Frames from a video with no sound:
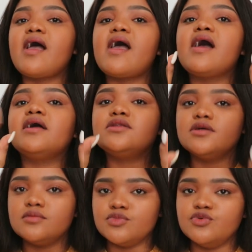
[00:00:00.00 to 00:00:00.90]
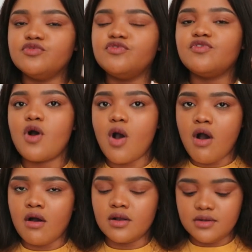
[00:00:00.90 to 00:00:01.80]
and move
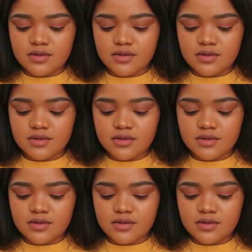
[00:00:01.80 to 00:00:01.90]
on.